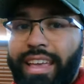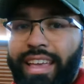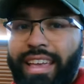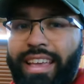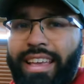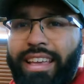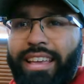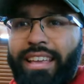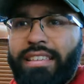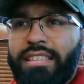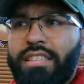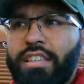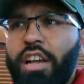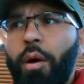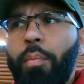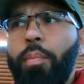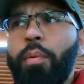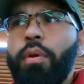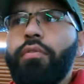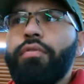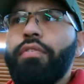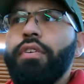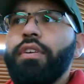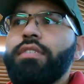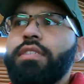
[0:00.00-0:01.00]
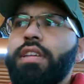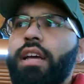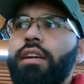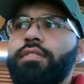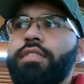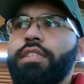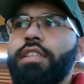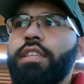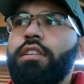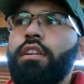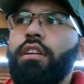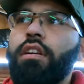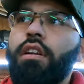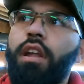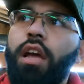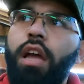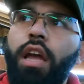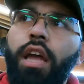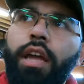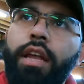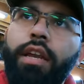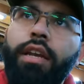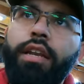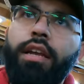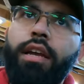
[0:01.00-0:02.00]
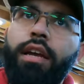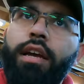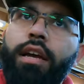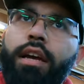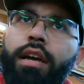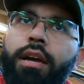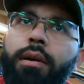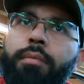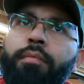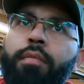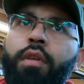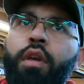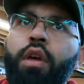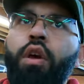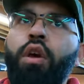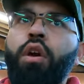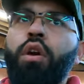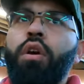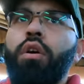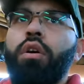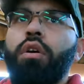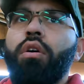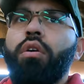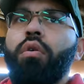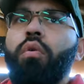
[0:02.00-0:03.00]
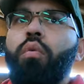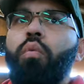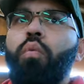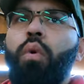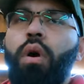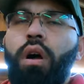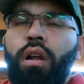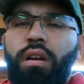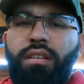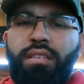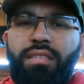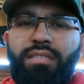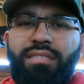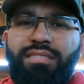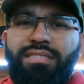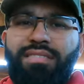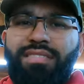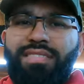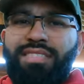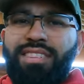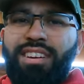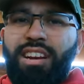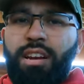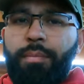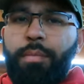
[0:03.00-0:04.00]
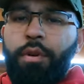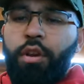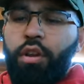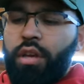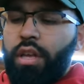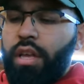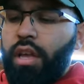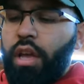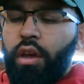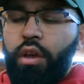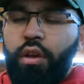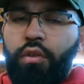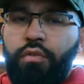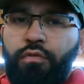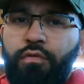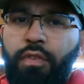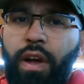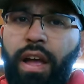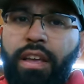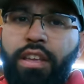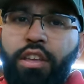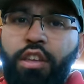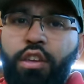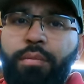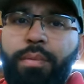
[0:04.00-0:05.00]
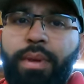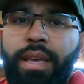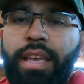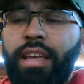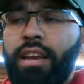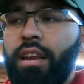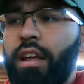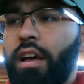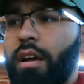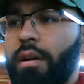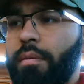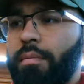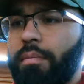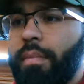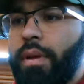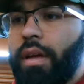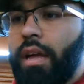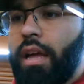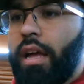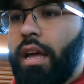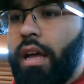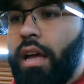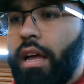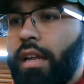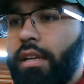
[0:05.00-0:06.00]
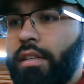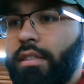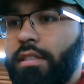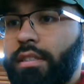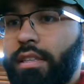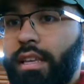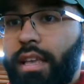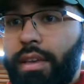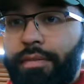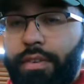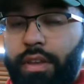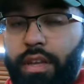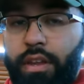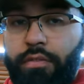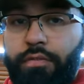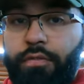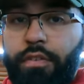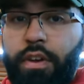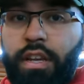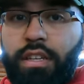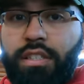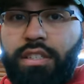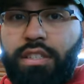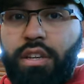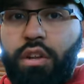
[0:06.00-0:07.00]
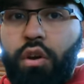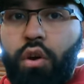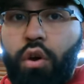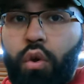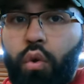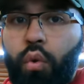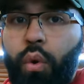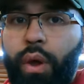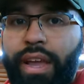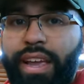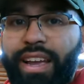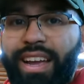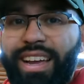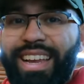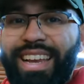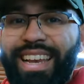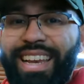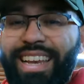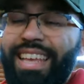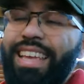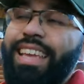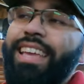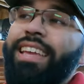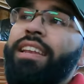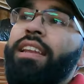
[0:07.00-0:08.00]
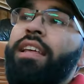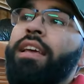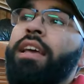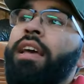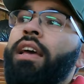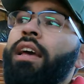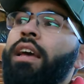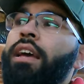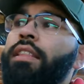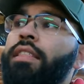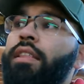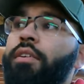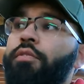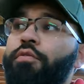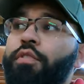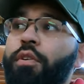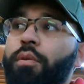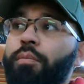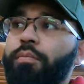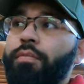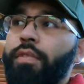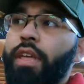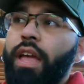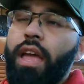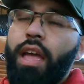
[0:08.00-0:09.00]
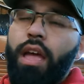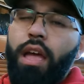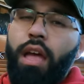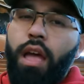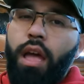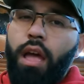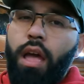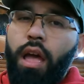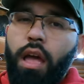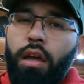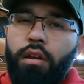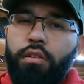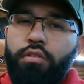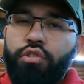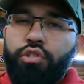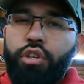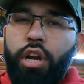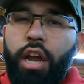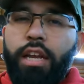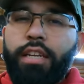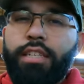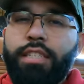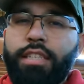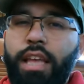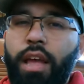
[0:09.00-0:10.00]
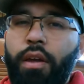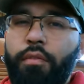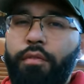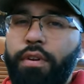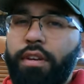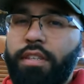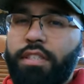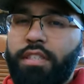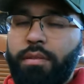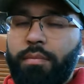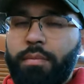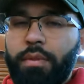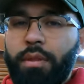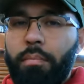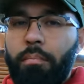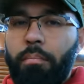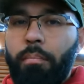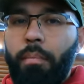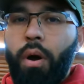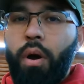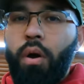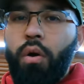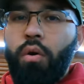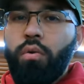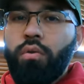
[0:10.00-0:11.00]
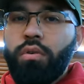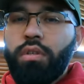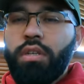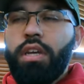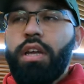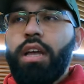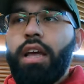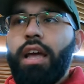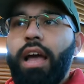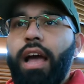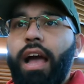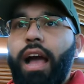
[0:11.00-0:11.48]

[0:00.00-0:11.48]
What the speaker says: is a couple of things that I've seen online. One, going to be looking at vacuuming it up and giving it a first little quick clean, then from there trying to get rid of some of the mold,